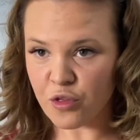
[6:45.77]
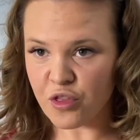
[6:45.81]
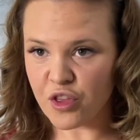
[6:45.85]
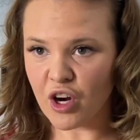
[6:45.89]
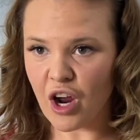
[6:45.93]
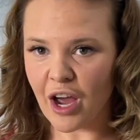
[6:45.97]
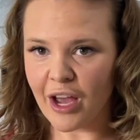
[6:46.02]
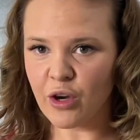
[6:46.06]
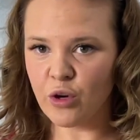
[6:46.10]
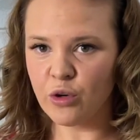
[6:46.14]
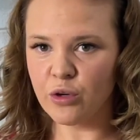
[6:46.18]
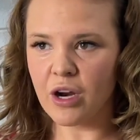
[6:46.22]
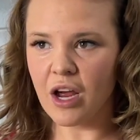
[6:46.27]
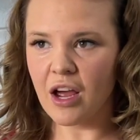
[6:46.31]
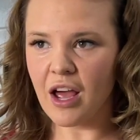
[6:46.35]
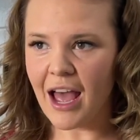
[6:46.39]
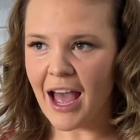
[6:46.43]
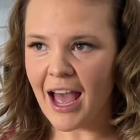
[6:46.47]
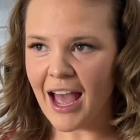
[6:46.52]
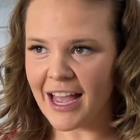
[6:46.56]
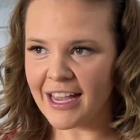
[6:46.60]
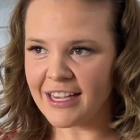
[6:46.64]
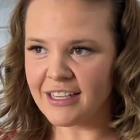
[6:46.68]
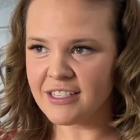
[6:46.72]
that I could
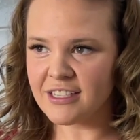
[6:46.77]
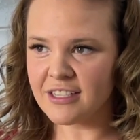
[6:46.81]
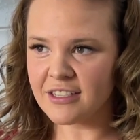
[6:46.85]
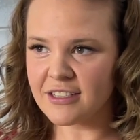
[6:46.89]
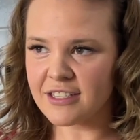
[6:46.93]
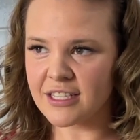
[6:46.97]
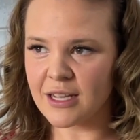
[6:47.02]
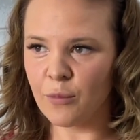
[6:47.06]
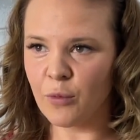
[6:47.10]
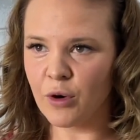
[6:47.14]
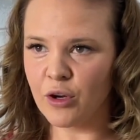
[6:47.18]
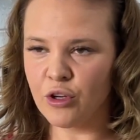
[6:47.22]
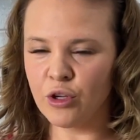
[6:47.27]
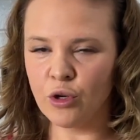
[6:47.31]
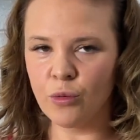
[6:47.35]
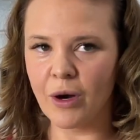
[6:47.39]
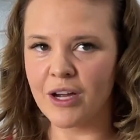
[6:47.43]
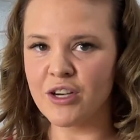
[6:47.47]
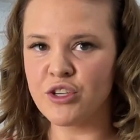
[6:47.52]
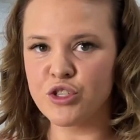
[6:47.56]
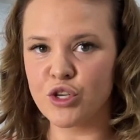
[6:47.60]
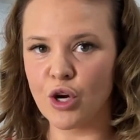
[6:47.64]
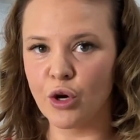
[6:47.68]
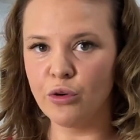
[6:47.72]
hate someone who I
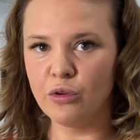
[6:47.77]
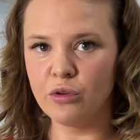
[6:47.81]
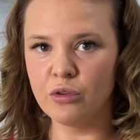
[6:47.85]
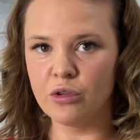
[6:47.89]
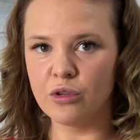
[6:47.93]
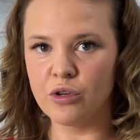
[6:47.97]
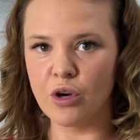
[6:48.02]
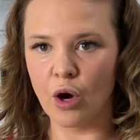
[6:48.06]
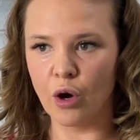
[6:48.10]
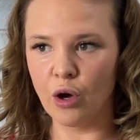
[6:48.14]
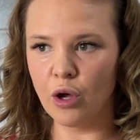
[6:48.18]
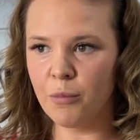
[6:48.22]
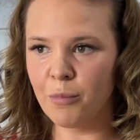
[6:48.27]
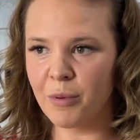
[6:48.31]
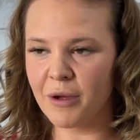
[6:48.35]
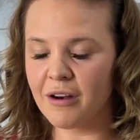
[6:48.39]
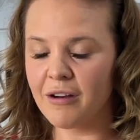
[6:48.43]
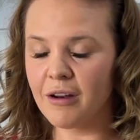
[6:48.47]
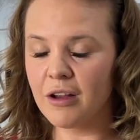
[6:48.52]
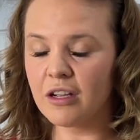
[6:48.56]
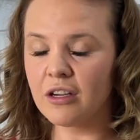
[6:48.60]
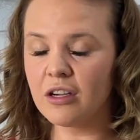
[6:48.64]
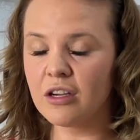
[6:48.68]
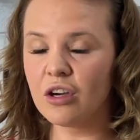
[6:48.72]
don't know, but
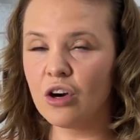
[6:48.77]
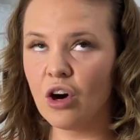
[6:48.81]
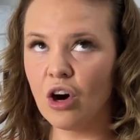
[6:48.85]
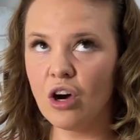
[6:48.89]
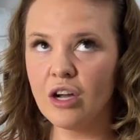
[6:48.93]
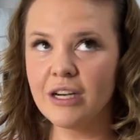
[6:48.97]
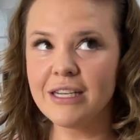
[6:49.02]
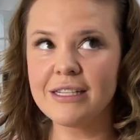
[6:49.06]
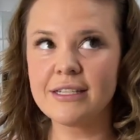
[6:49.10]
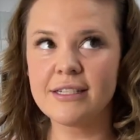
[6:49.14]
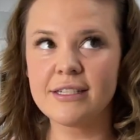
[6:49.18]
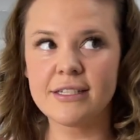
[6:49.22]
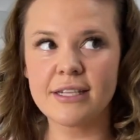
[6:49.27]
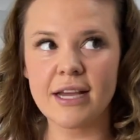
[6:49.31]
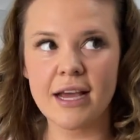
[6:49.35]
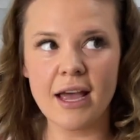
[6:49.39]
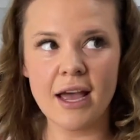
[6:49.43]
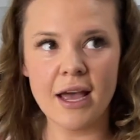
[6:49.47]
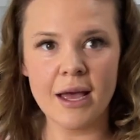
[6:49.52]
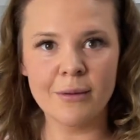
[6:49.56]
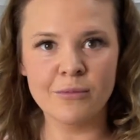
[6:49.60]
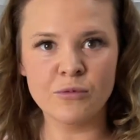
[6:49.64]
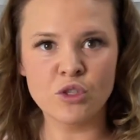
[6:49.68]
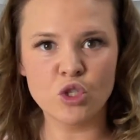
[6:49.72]
god
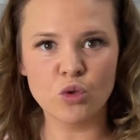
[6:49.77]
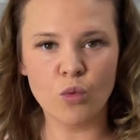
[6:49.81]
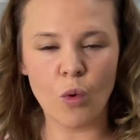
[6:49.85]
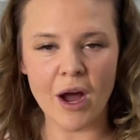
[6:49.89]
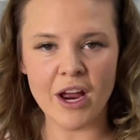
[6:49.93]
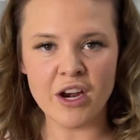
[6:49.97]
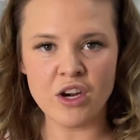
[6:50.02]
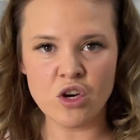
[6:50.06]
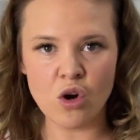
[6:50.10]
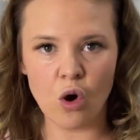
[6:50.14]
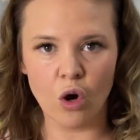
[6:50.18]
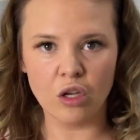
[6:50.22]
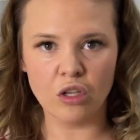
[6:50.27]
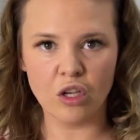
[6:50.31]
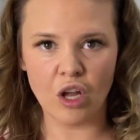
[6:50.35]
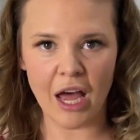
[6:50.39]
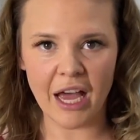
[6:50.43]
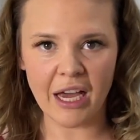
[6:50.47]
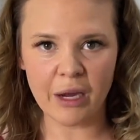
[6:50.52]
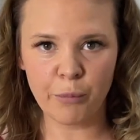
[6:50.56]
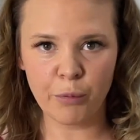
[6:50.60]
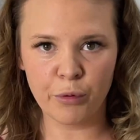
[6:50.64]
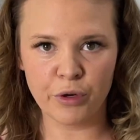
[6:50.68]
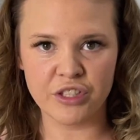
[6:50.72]
damn do I not
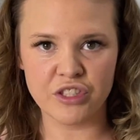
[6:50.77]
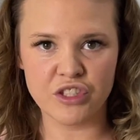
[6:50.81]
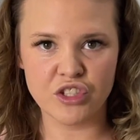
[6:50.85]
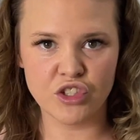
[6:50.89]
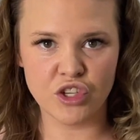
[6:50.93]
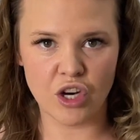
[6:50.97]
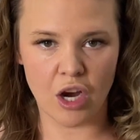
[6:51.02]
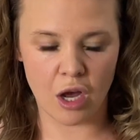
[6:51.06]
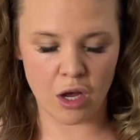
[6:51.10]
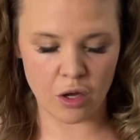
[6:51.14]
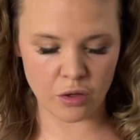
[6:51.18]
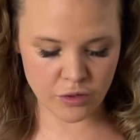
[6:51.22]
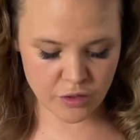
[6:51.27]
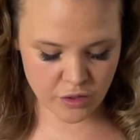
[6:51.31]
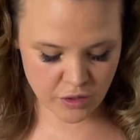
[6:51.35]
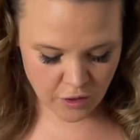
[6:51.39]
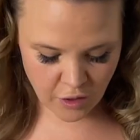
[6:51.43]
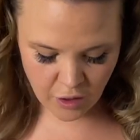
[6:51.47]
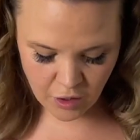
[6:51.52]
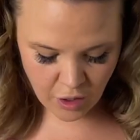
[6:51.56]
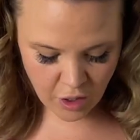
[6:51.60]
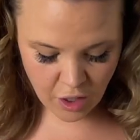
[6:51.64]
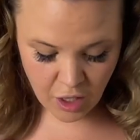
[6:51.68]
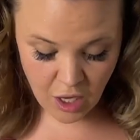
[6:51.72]
like Prince Charles.
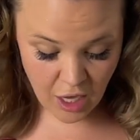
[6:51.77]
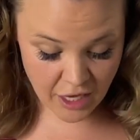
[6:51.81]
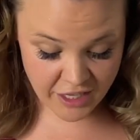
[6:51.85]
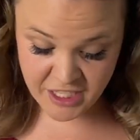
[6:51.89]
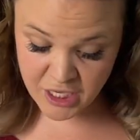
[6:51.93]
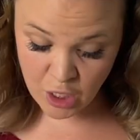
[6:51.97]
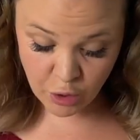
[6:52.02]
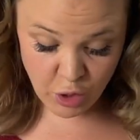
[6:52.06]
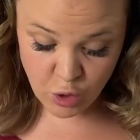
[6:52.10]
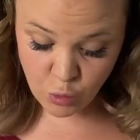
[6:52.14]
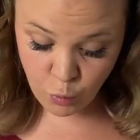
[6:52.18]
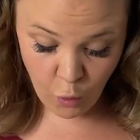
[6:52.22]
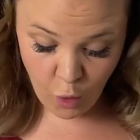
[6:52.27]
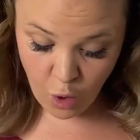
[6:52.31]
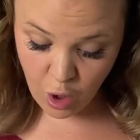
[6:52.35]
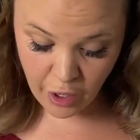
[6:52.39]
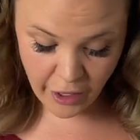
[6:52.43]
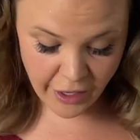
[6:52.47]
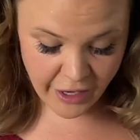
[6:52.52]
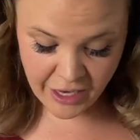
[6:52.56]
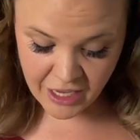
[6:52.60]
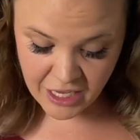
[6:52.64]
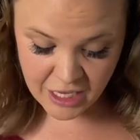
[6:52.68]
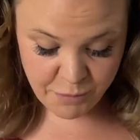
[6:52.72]
I tell you
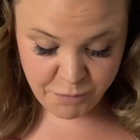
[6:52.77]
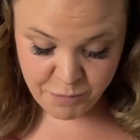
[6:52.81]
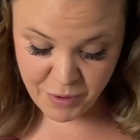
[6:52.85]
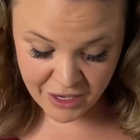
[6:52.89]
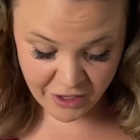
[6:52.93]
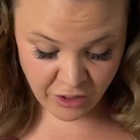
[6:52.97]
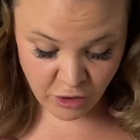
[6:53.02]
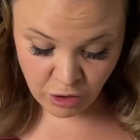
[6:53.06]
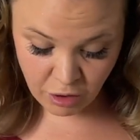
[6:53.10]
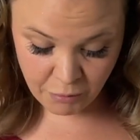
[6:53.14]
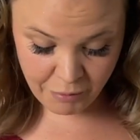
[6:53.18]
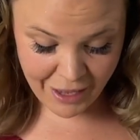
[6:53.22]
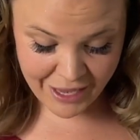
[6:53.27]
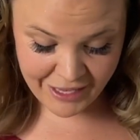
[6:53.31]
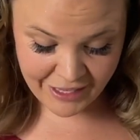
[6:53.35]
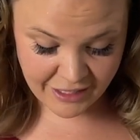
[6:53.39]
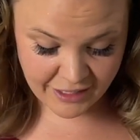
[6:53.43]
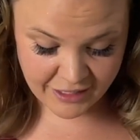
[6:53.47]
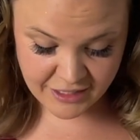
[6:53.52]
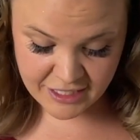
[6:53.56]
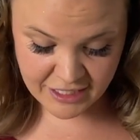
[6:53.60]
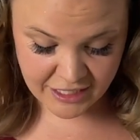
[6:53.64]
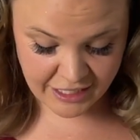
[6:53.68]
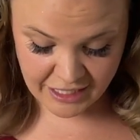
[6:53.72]
what, he better not make
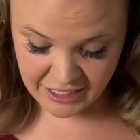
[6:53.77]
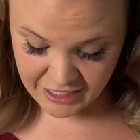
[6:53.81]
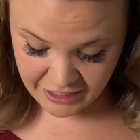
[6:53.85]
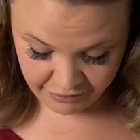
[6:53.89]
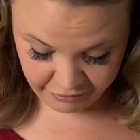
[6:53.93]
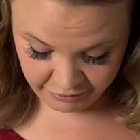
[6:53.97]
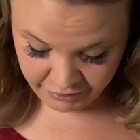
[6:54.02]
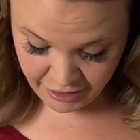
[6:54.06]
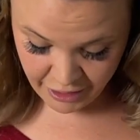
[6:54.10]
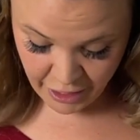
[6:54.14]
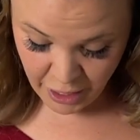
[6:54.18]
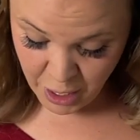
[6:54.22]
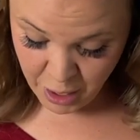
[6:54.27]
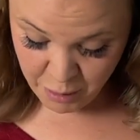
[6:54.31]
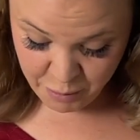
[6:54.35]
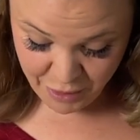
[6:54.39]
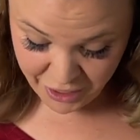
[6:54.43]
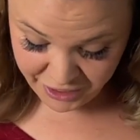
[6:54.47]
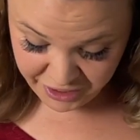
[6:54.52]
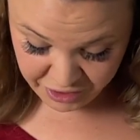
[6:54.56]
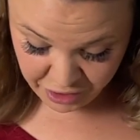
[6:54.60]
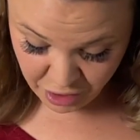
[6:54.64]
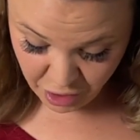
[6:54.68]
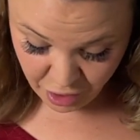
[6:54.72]
it to king.
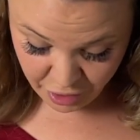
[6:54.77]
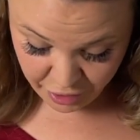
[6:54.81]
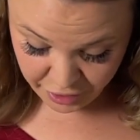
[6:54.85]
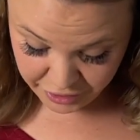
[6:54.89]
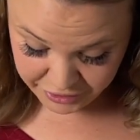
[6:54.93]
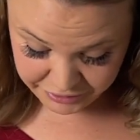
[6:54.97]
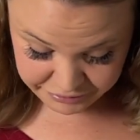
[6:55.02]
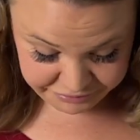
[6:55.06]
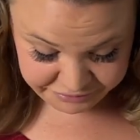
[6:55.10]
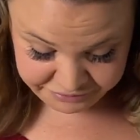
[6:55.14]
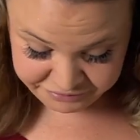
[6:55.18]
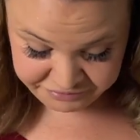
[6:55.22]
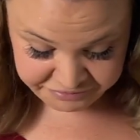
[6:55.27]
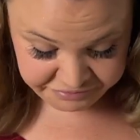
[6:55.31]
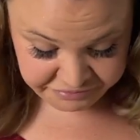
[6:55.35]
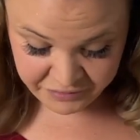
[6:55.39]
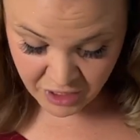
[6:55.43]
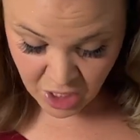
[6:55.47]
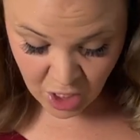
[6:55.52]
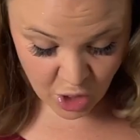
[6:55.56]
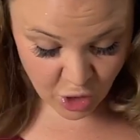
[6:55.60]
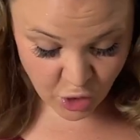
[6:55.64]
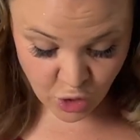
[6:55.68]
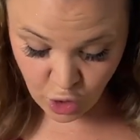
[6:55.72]
Better
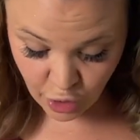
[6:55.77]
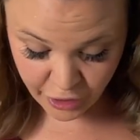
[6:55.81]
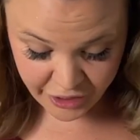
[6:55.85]
not